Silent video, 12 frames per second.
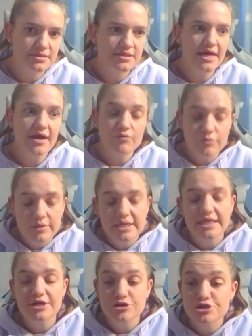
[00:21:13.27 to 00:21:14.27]
that
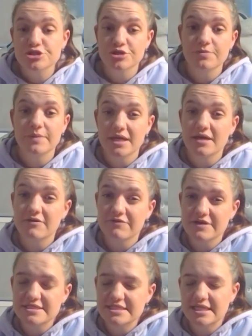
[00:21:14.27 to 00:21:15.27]
really you should be
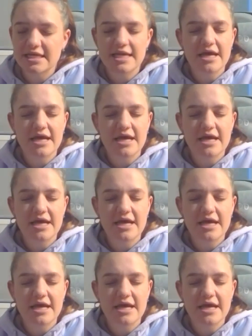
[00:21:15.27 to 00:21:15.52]
investing in,